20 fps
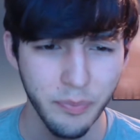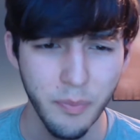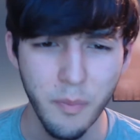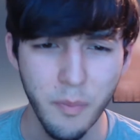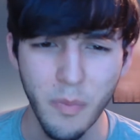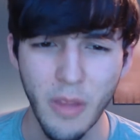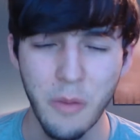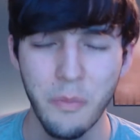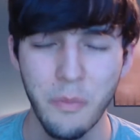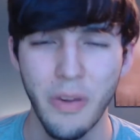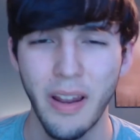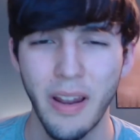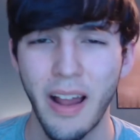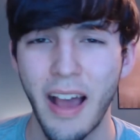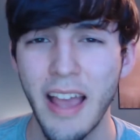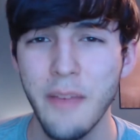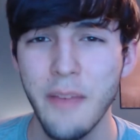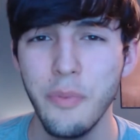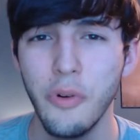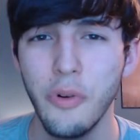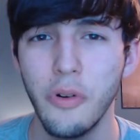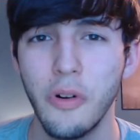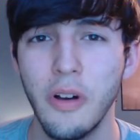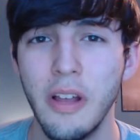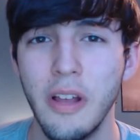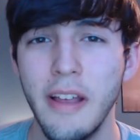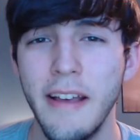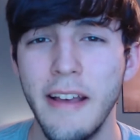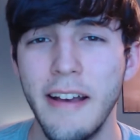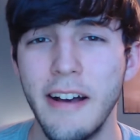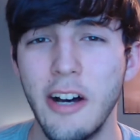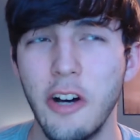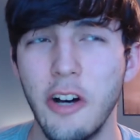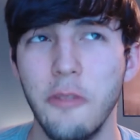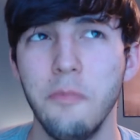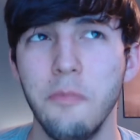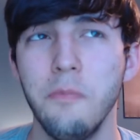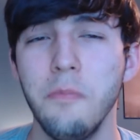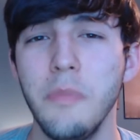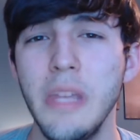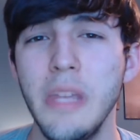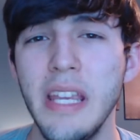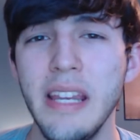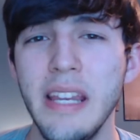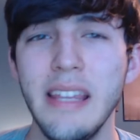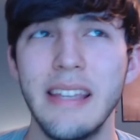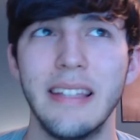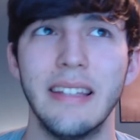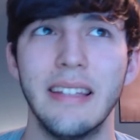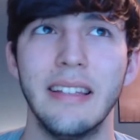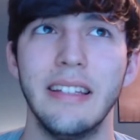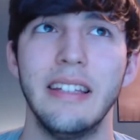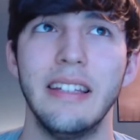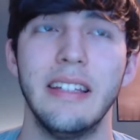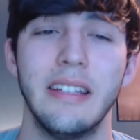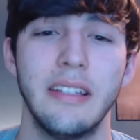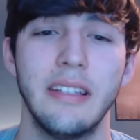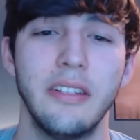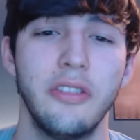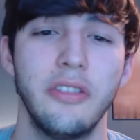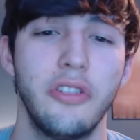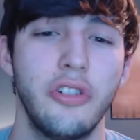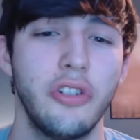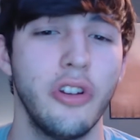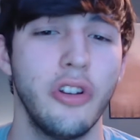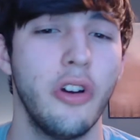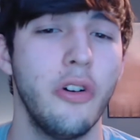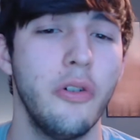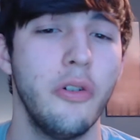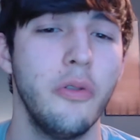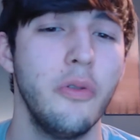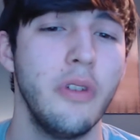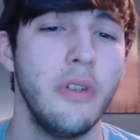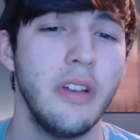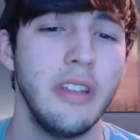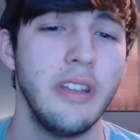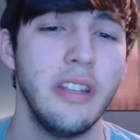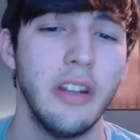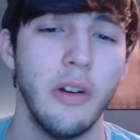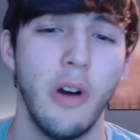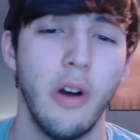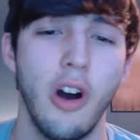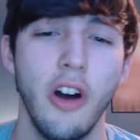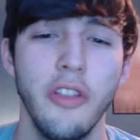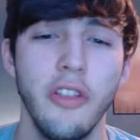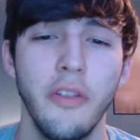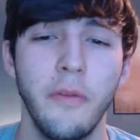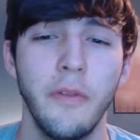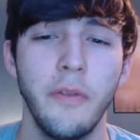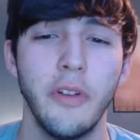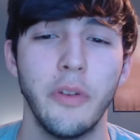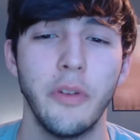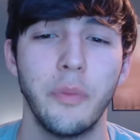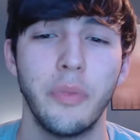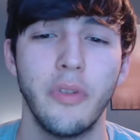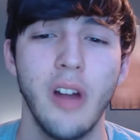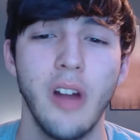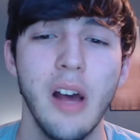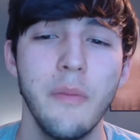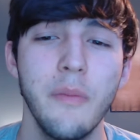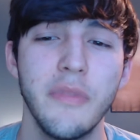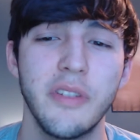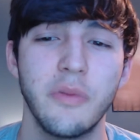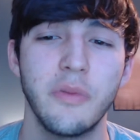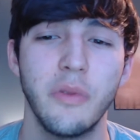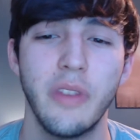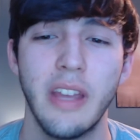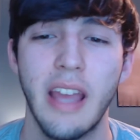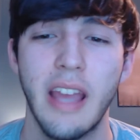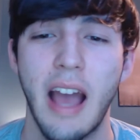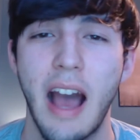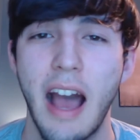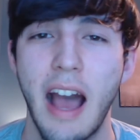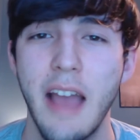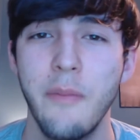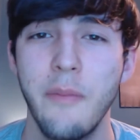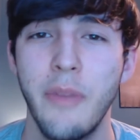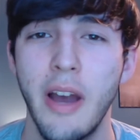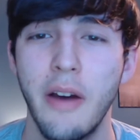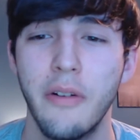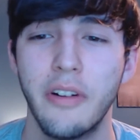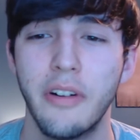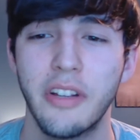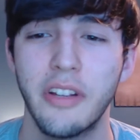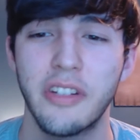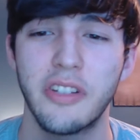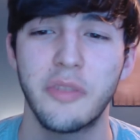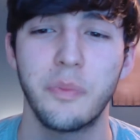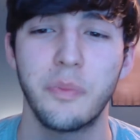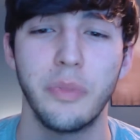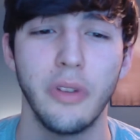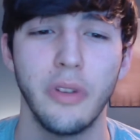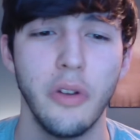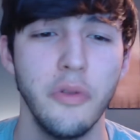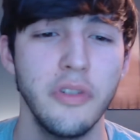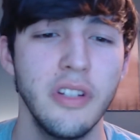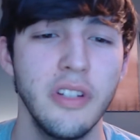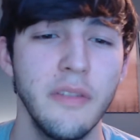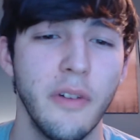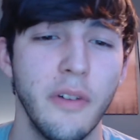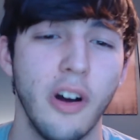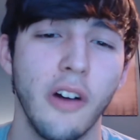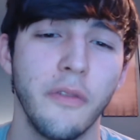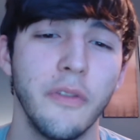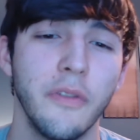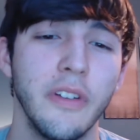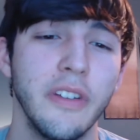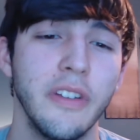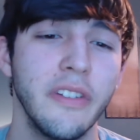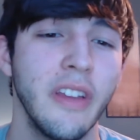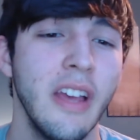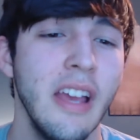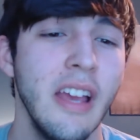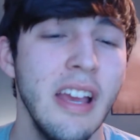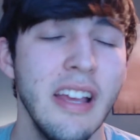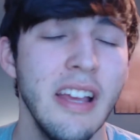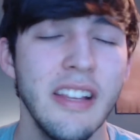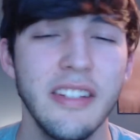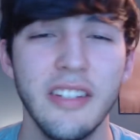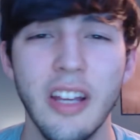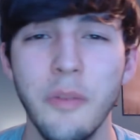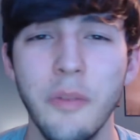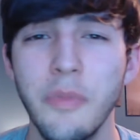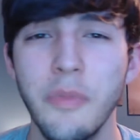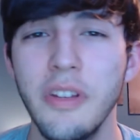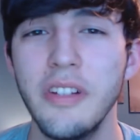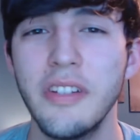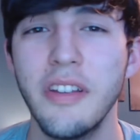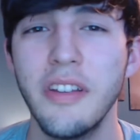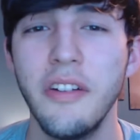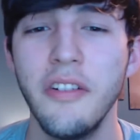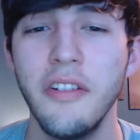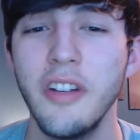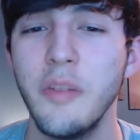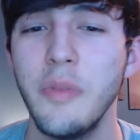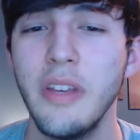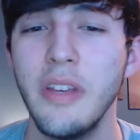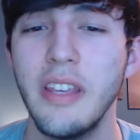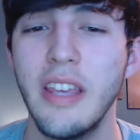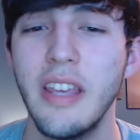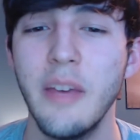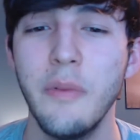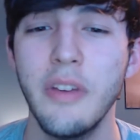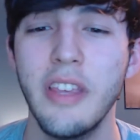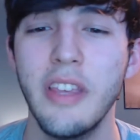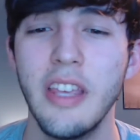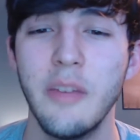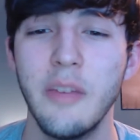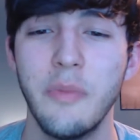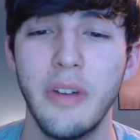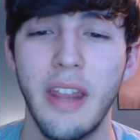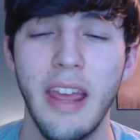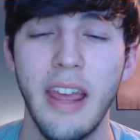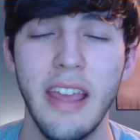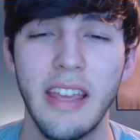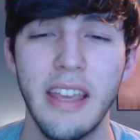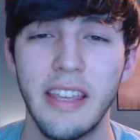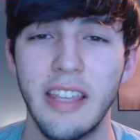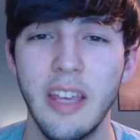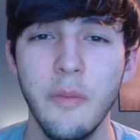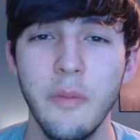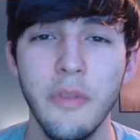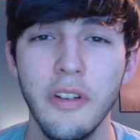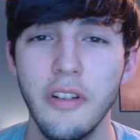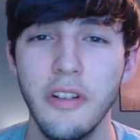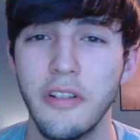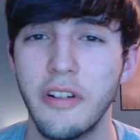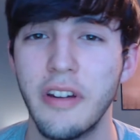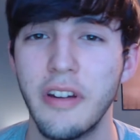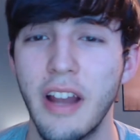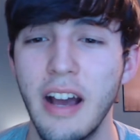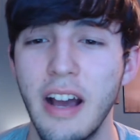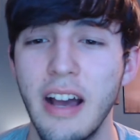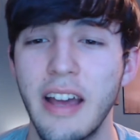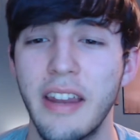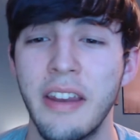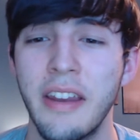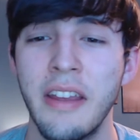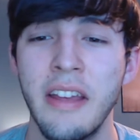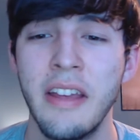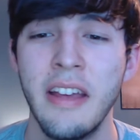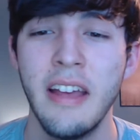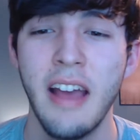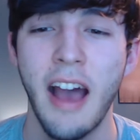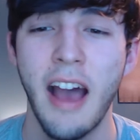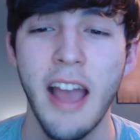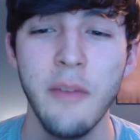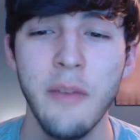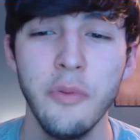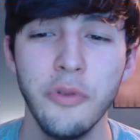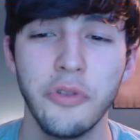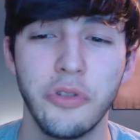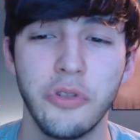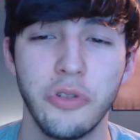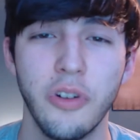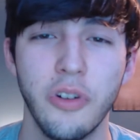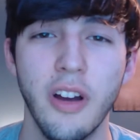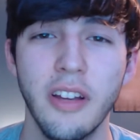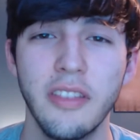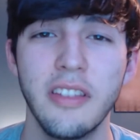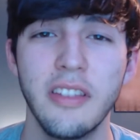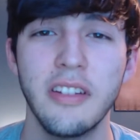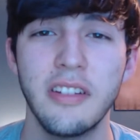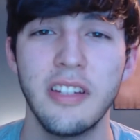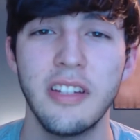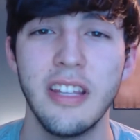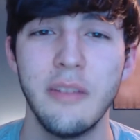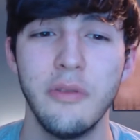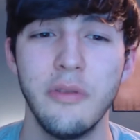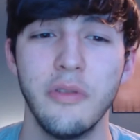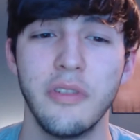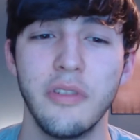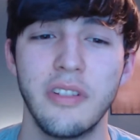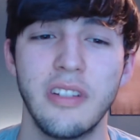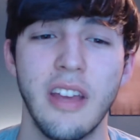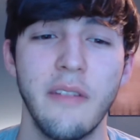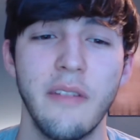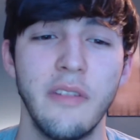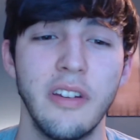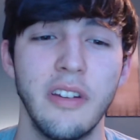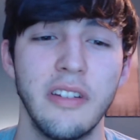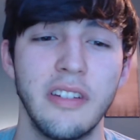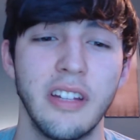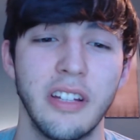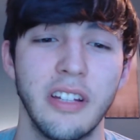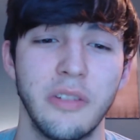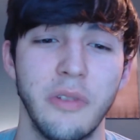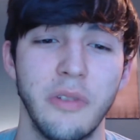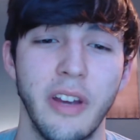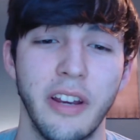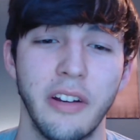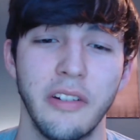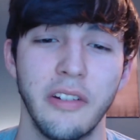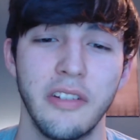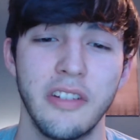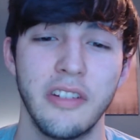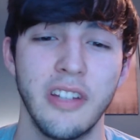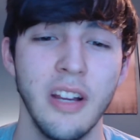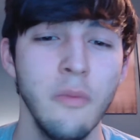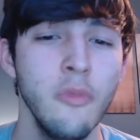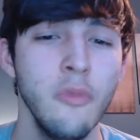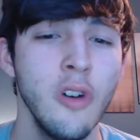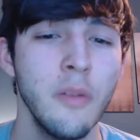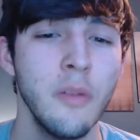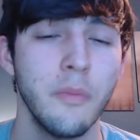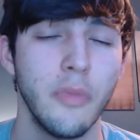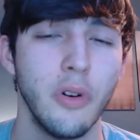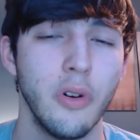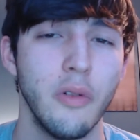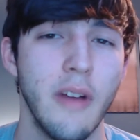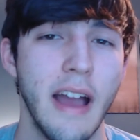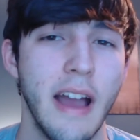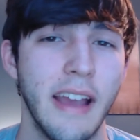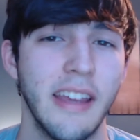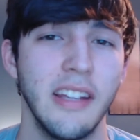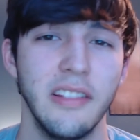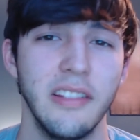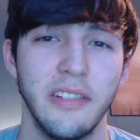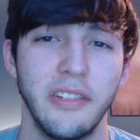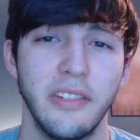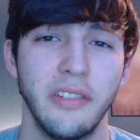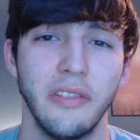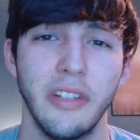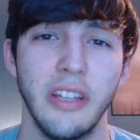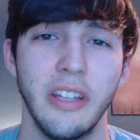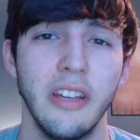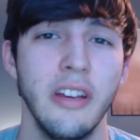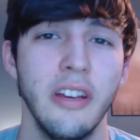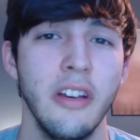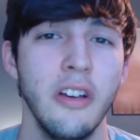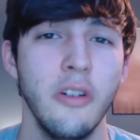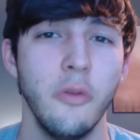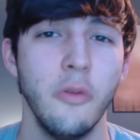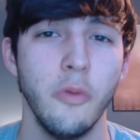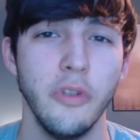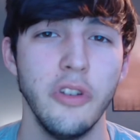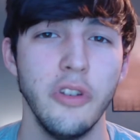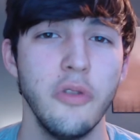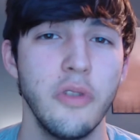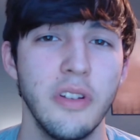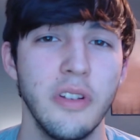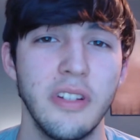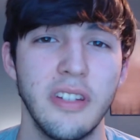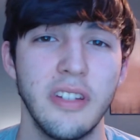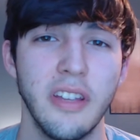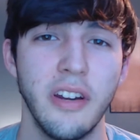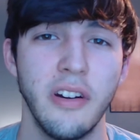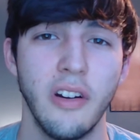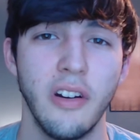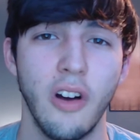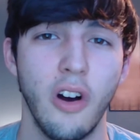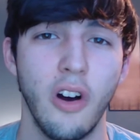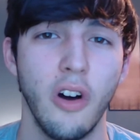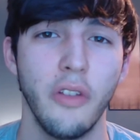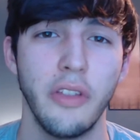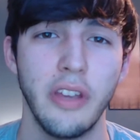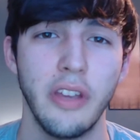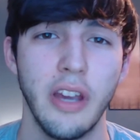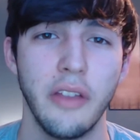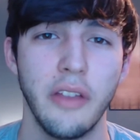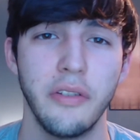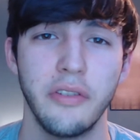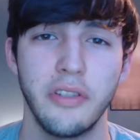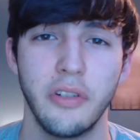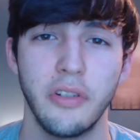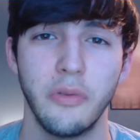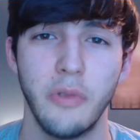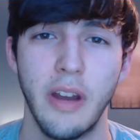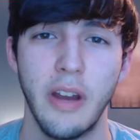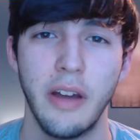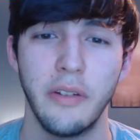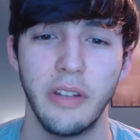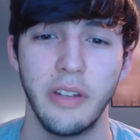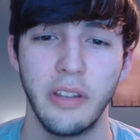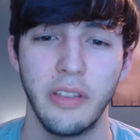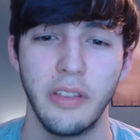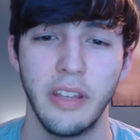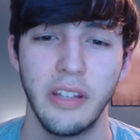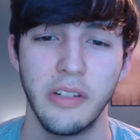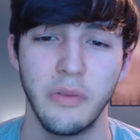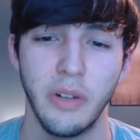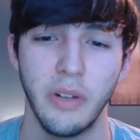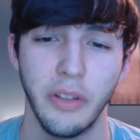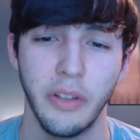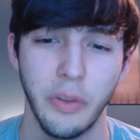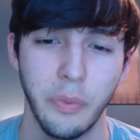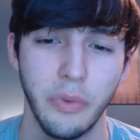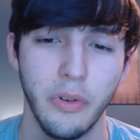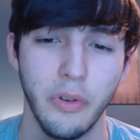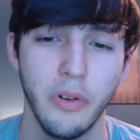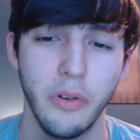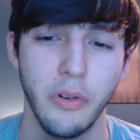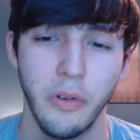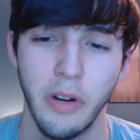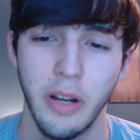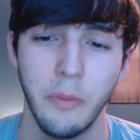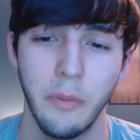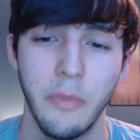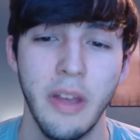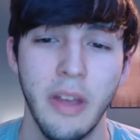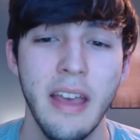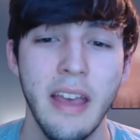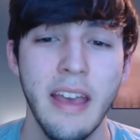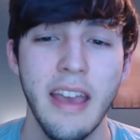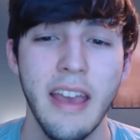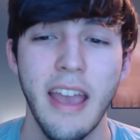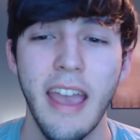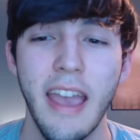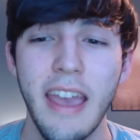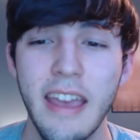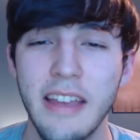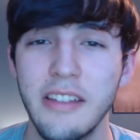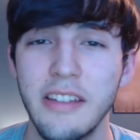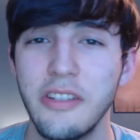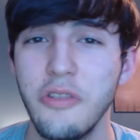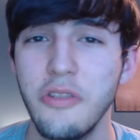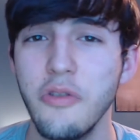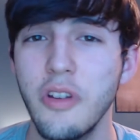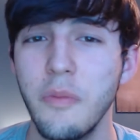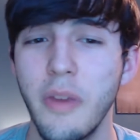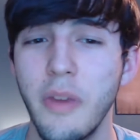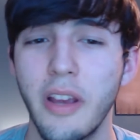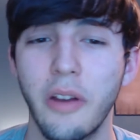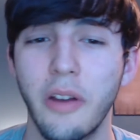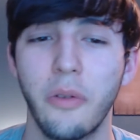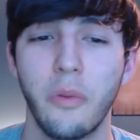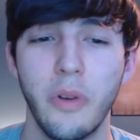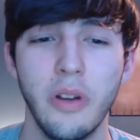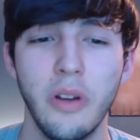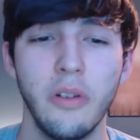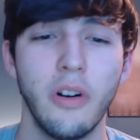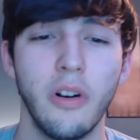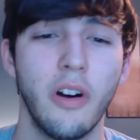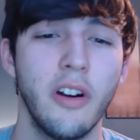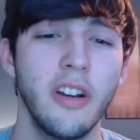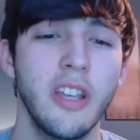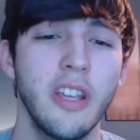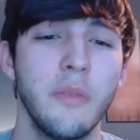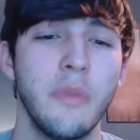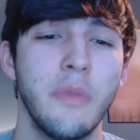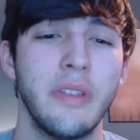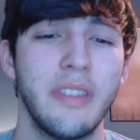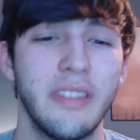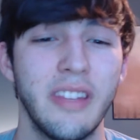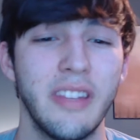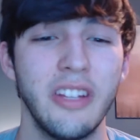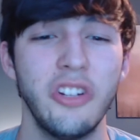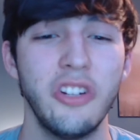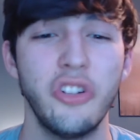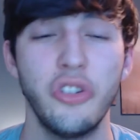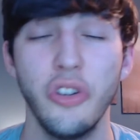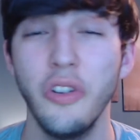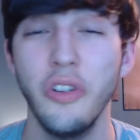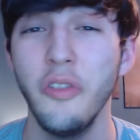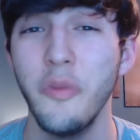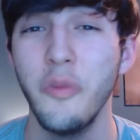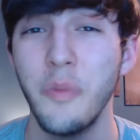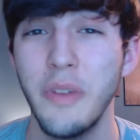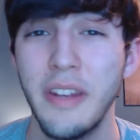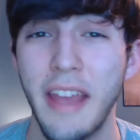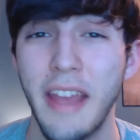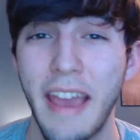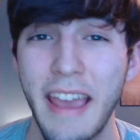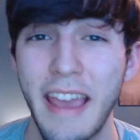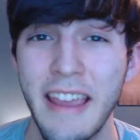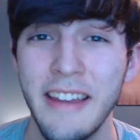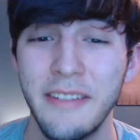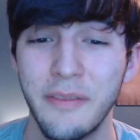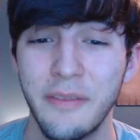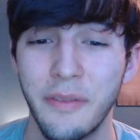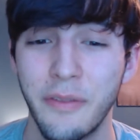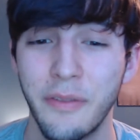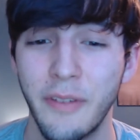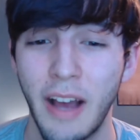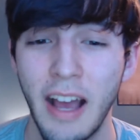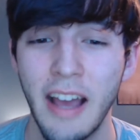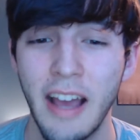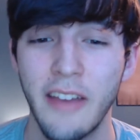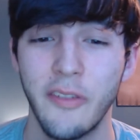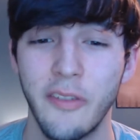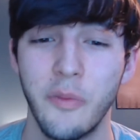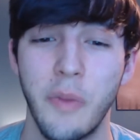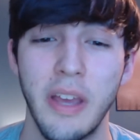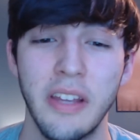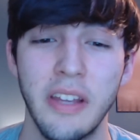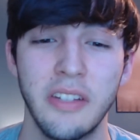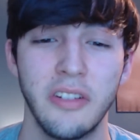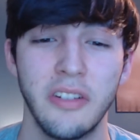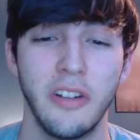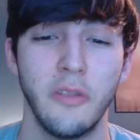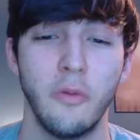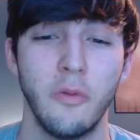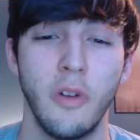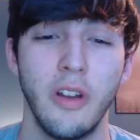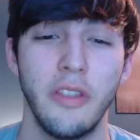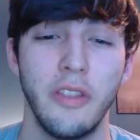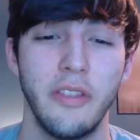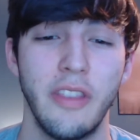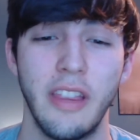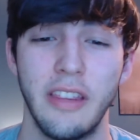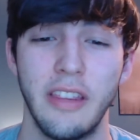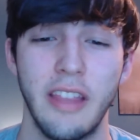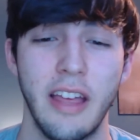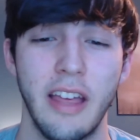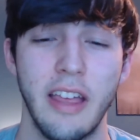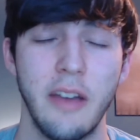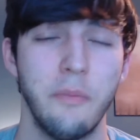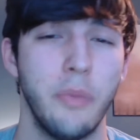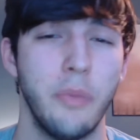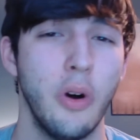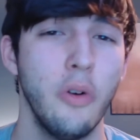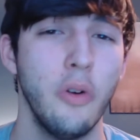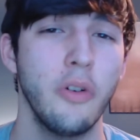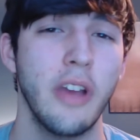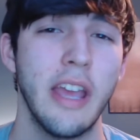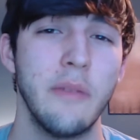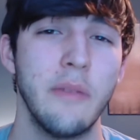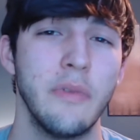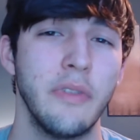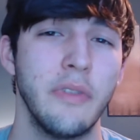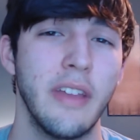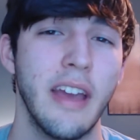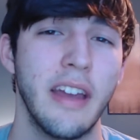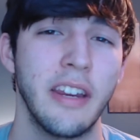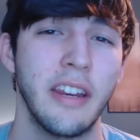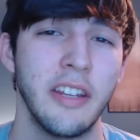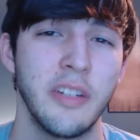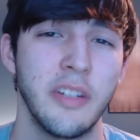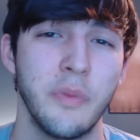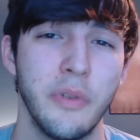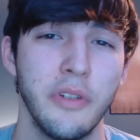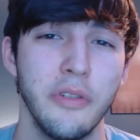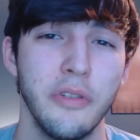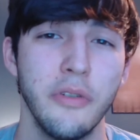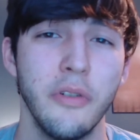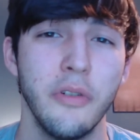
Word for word: But Heupel immediately showed, on-the-field promise with a high-powered, explosive offense. Some consider it to be gimmicky, but hey, gimmick or not, Heupel drugged this team to a 7-6 record somewhat miraculously when you consider all the other surrounding things around the program. And you can make a real argument that they should have been 8-5 based on what that bowl game that they had against Purdue